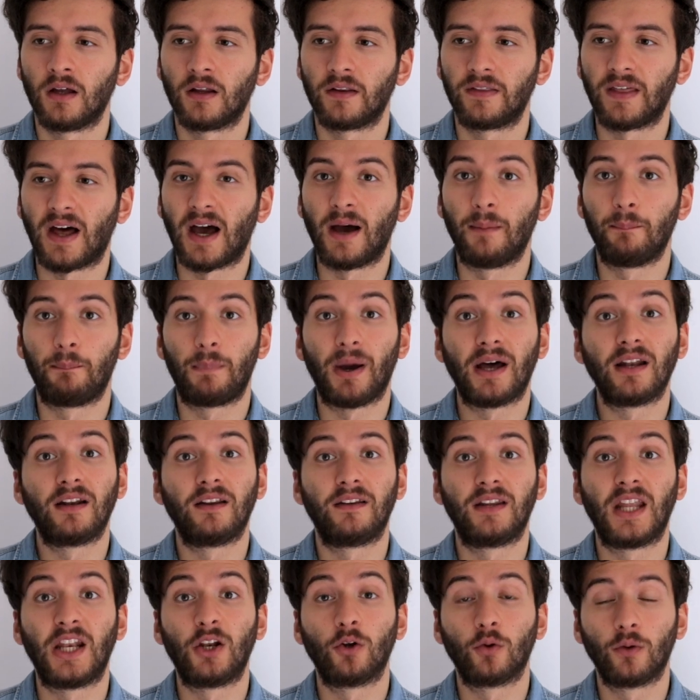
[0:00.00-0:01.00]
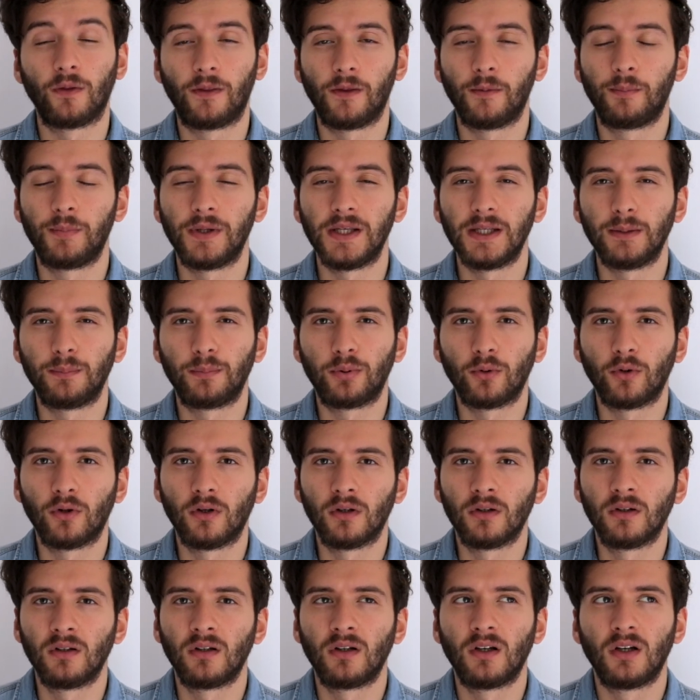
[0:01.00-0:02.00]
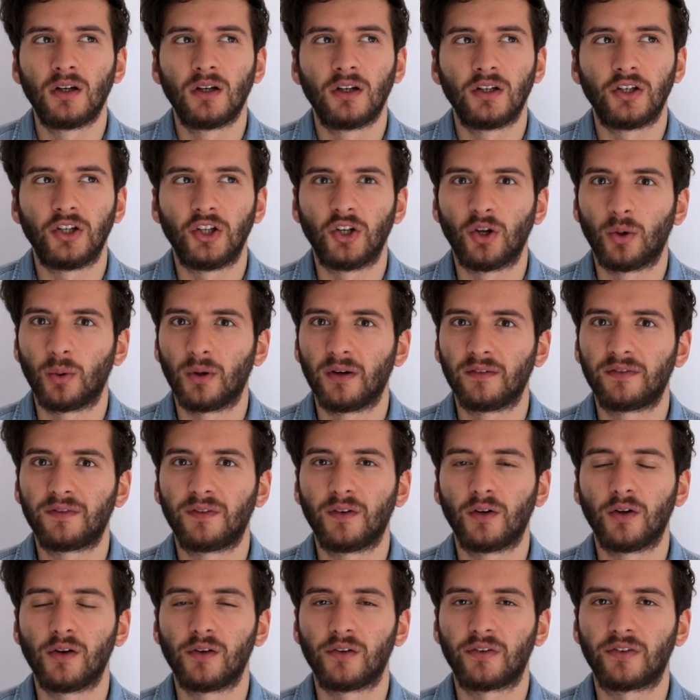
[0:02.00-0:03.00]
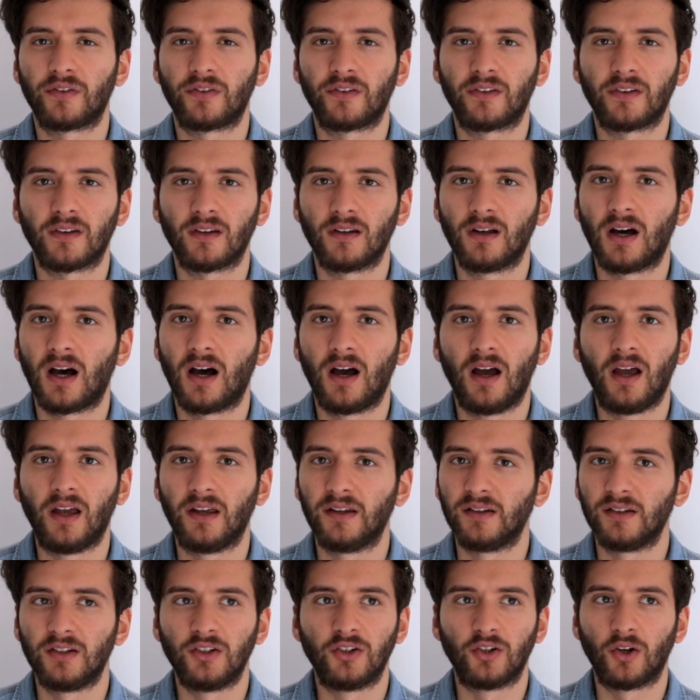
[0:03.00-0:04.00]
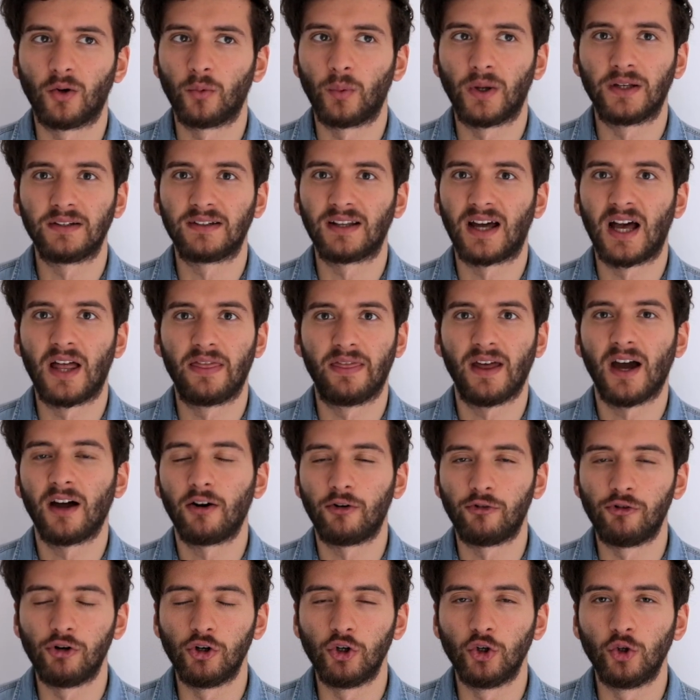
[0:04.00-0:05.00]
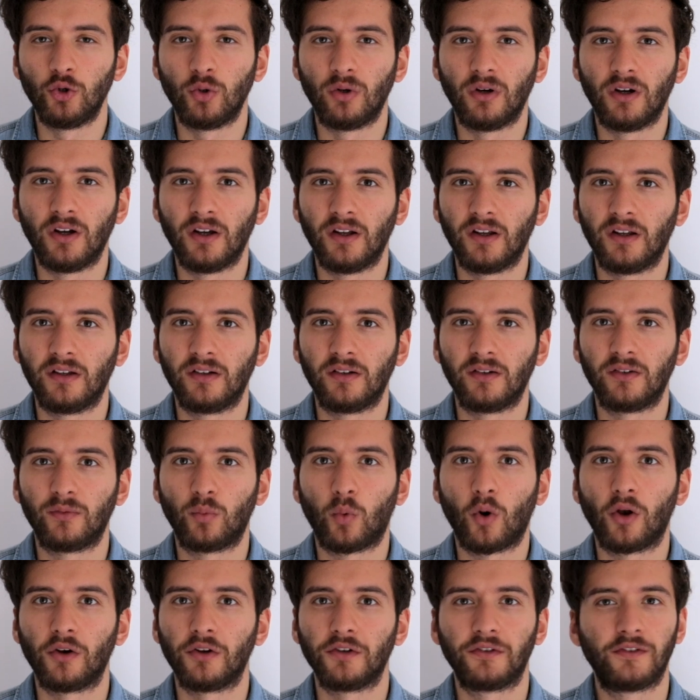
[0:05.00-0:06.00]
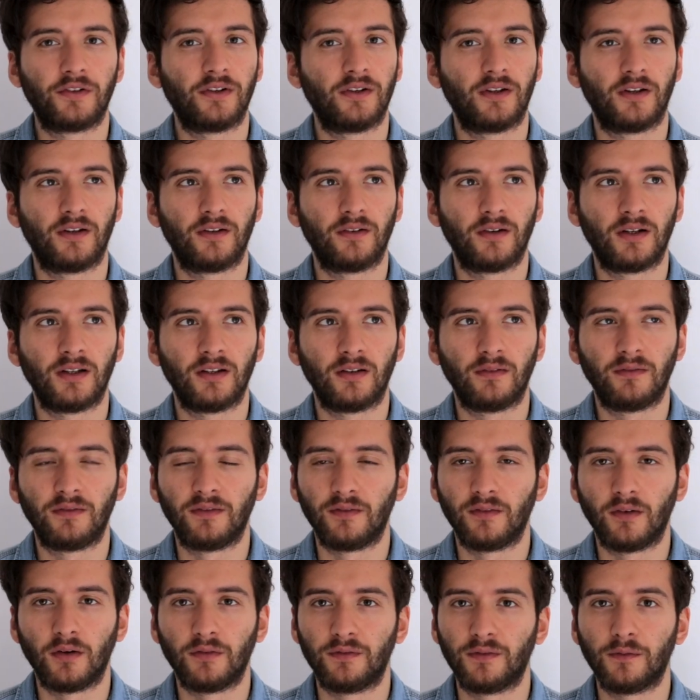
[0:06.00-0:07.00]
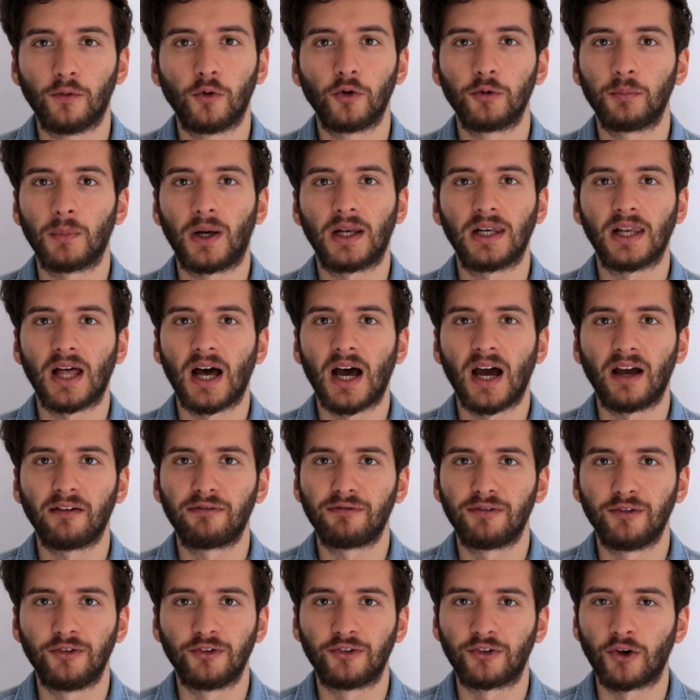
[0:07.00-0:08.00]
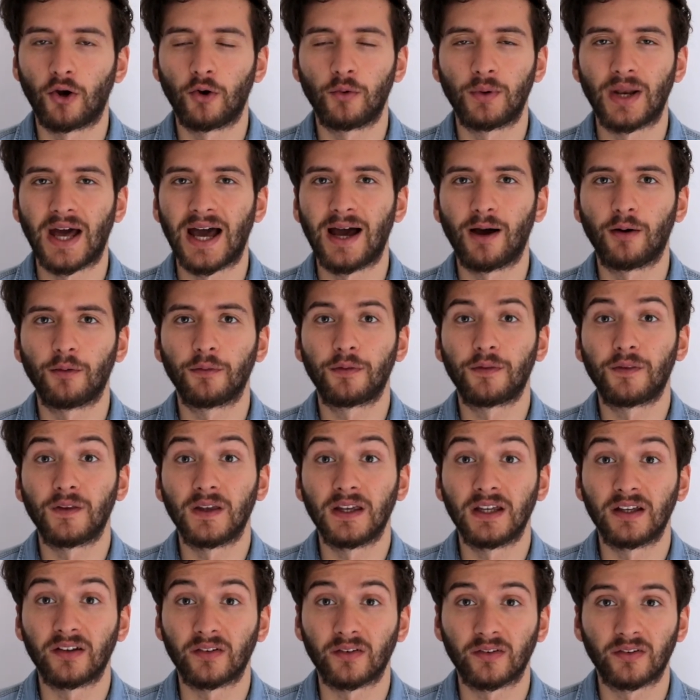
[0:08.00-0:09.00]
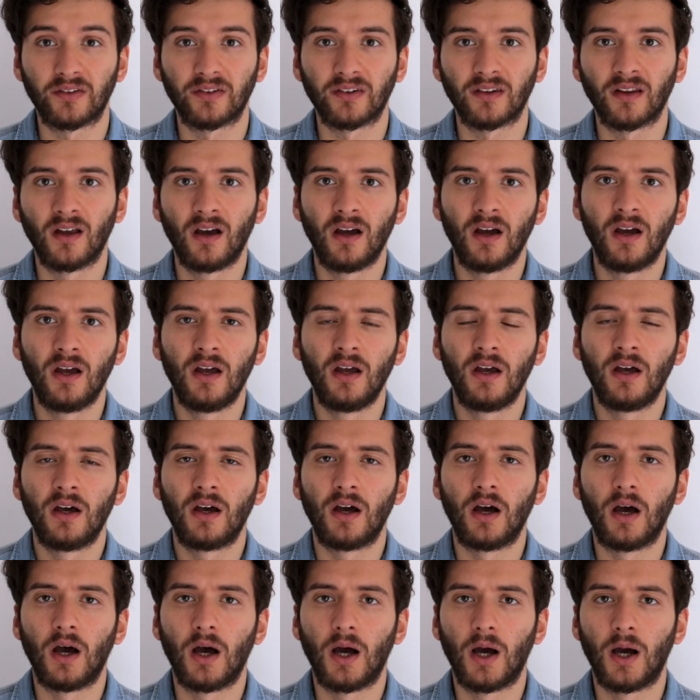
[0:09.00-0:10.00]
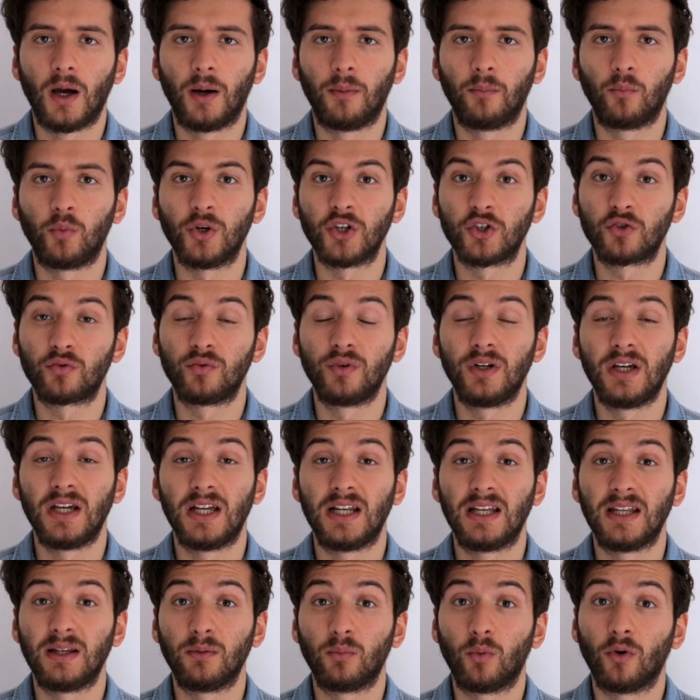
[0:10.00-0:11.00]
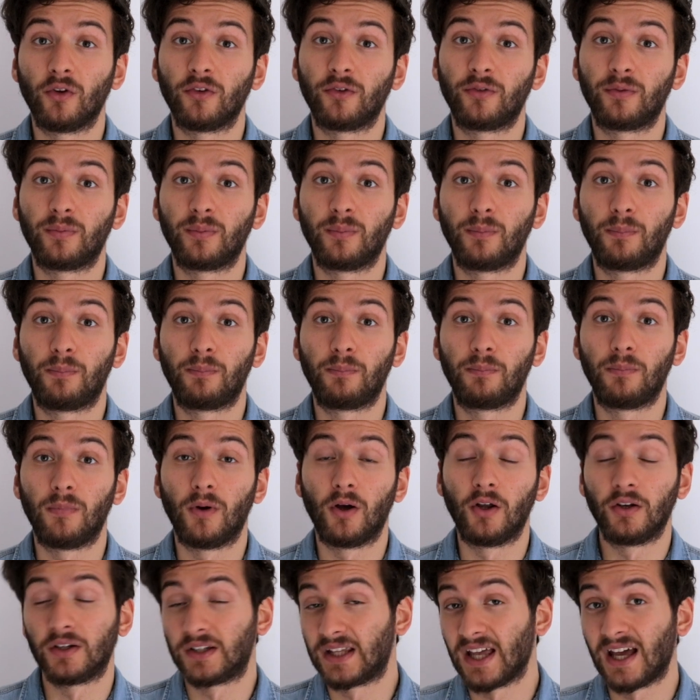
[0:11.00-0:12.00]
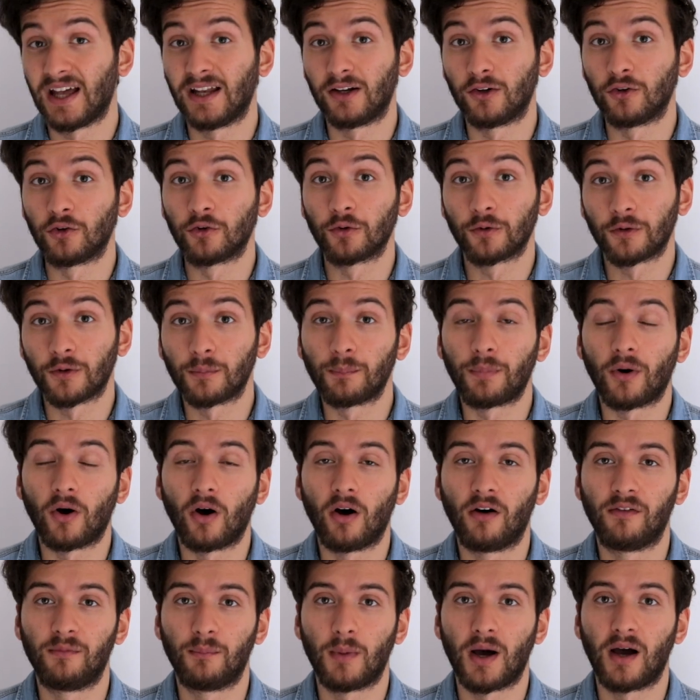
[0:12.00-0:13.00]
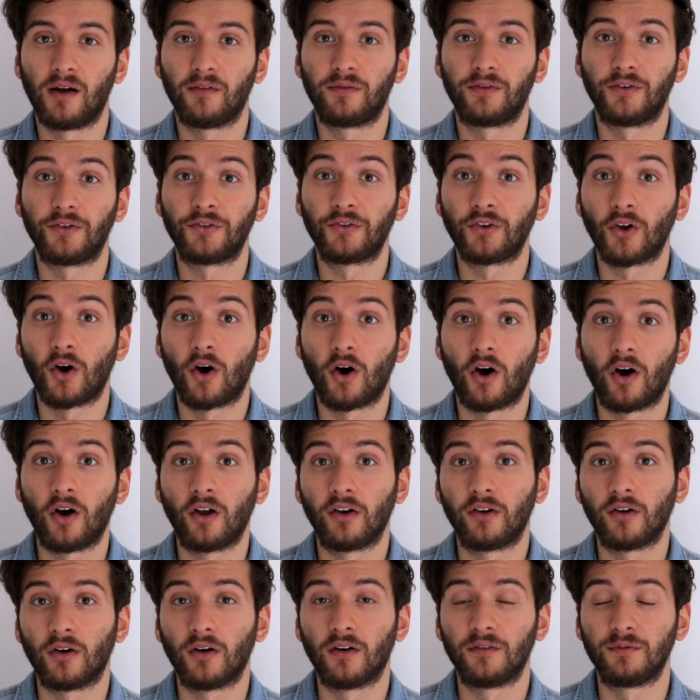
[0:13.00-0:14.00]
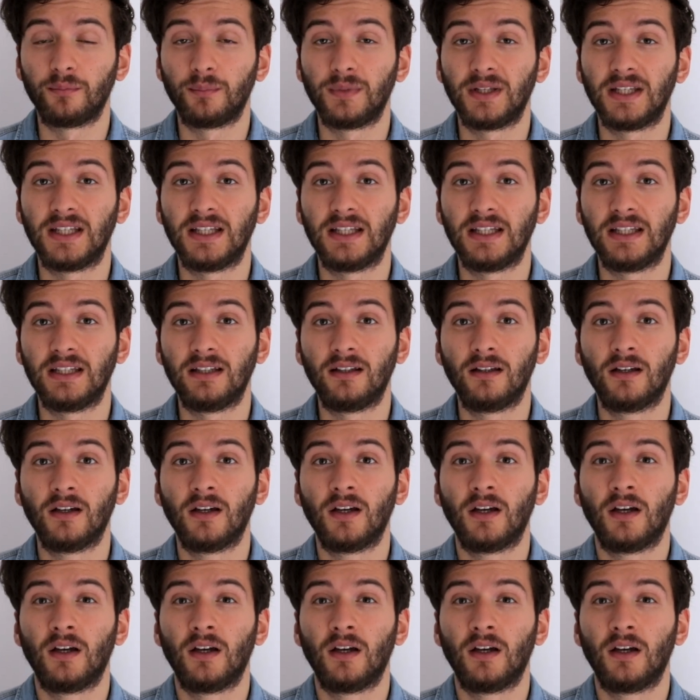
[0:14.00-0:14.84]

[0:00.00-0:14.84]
that I'm better than other people. You know, at first I, you know, went down that route and wanted to avoid my life and zone out of things, um, which really was, again, another part of my facade of me,